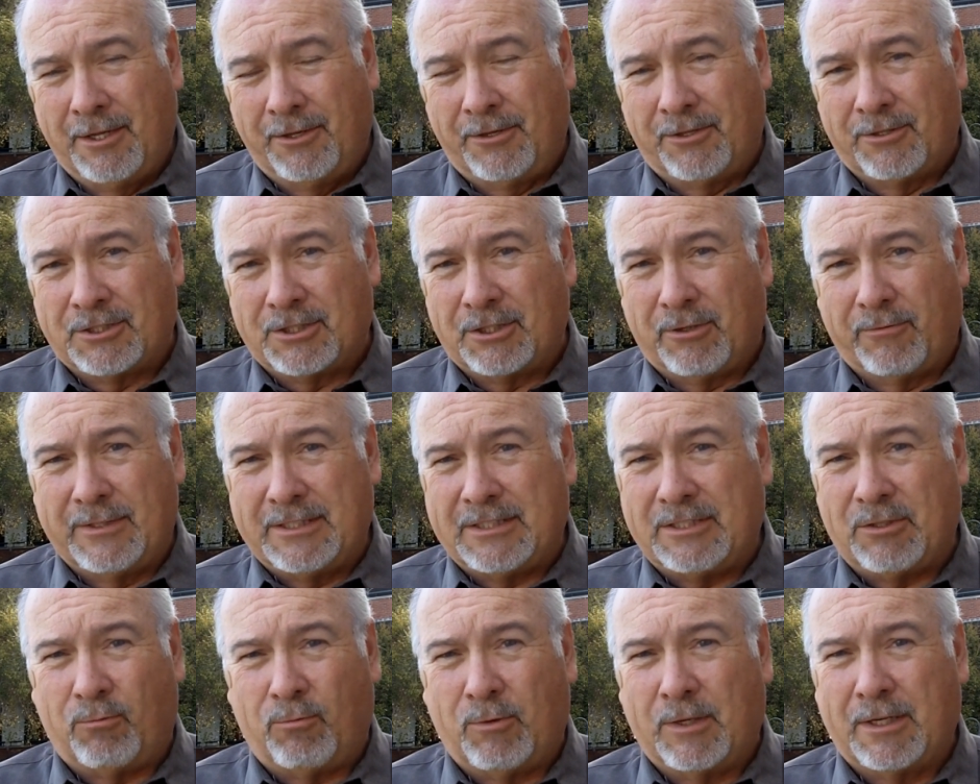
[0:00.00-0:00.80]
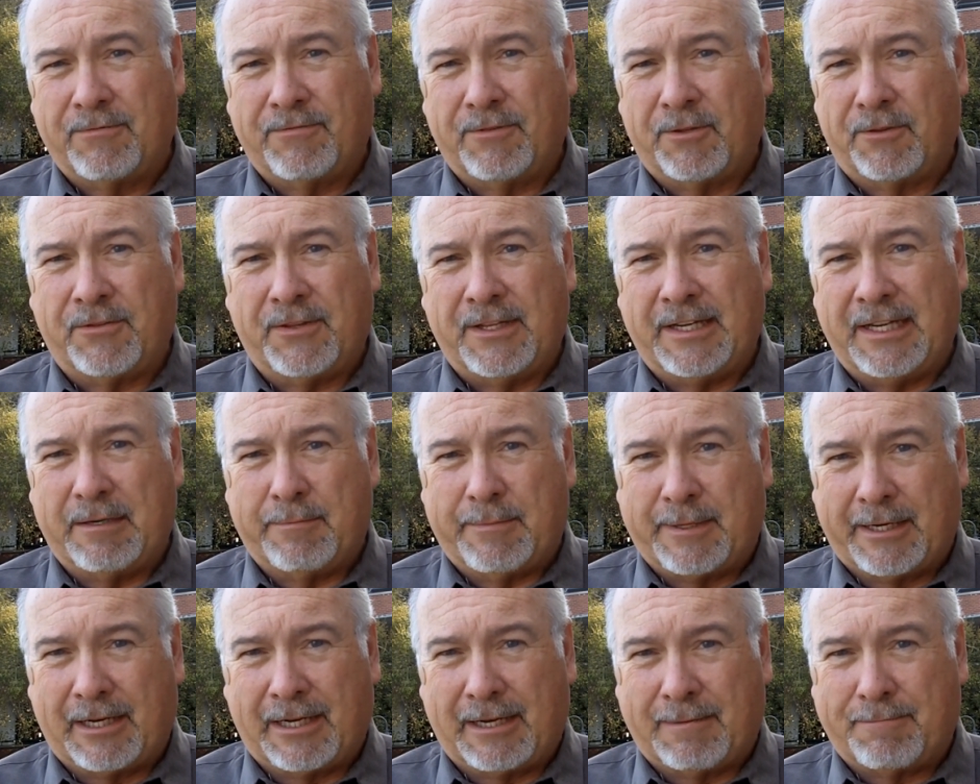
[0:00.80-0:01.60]
There's always a wonderful thing
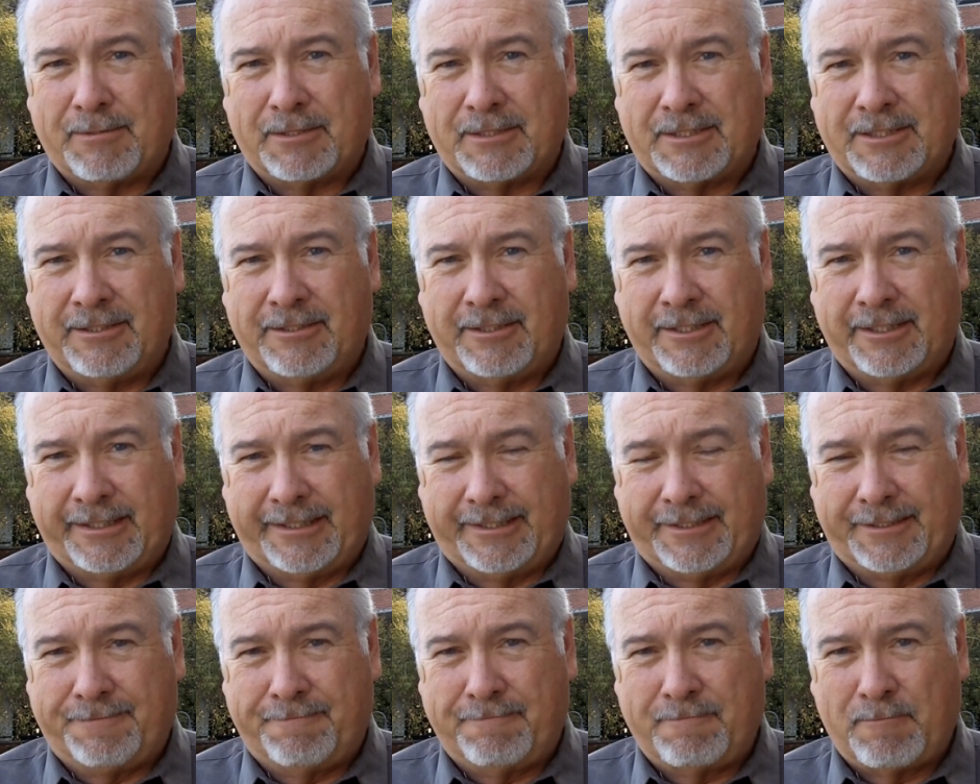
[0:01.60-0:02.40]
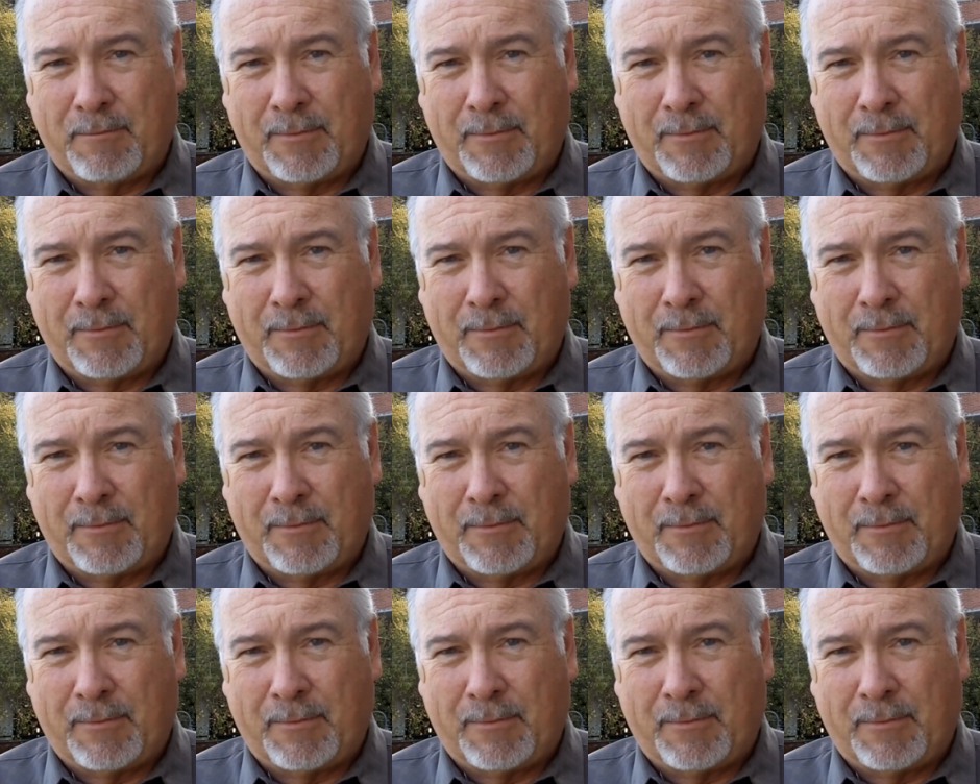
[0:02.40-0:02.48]
about opportunity.